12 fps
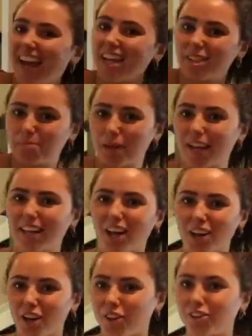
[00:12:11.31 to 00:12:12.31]
It's been
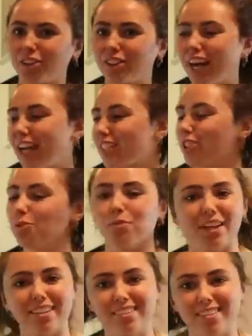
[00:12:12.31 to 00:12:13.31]
another like two
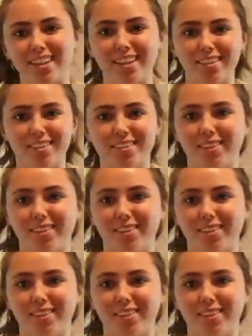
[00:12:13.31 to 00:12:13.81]
weeks since